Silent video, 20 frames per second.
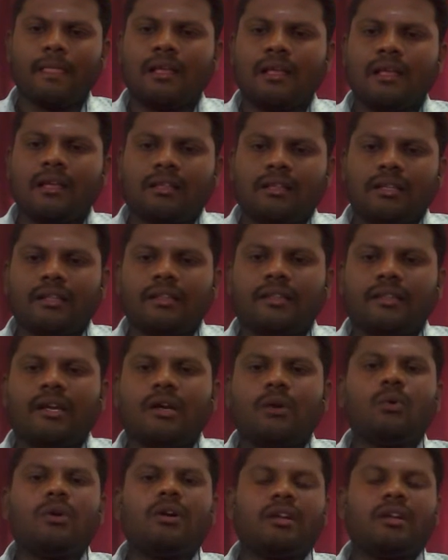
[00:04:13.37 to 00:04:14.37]
Then third one,
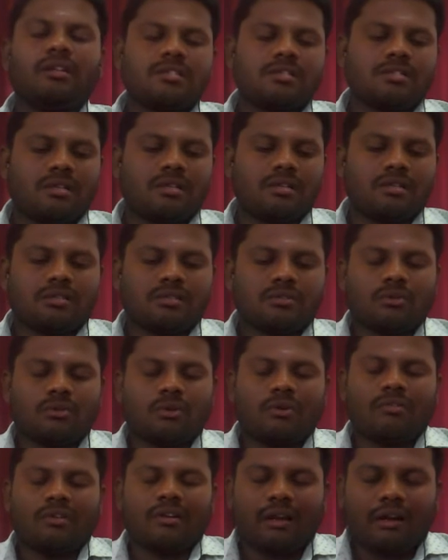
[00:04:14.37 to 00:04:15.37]
registers. So we
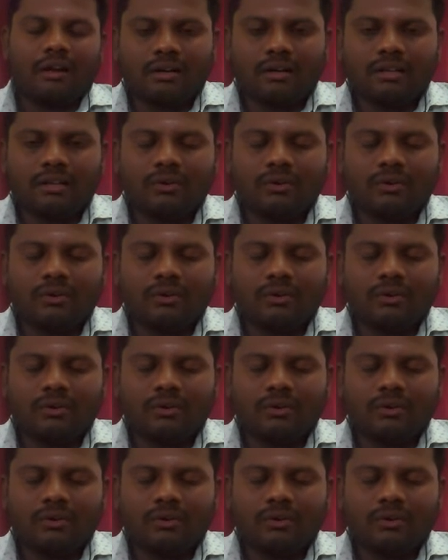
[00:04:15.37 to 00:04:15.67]
already know